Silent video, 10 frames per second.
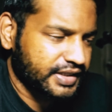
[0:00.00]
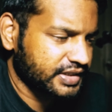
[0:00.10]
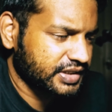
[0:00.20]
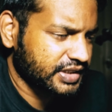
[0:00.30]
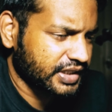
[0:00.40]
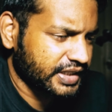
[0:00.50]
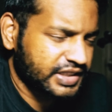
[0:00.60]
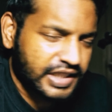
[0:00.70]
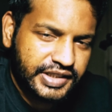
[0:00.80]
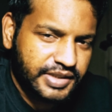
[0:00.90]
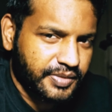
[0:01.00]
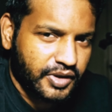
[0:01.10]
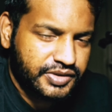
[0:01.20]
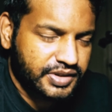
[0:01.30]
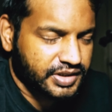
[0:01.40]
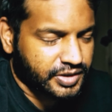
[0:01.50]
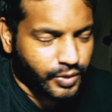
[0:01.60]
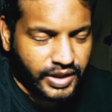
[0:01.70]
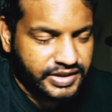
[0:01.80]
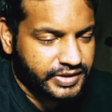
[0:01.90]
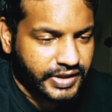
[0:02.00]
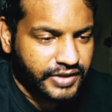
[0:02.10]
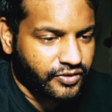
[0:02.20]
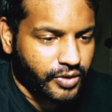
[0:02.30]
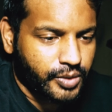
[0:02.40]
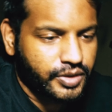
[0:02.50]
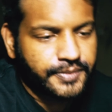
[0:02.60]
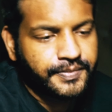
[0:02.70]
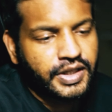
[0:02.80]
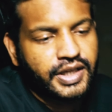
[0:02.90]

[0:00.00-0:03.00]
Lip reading: it's the installation process quite straightforward.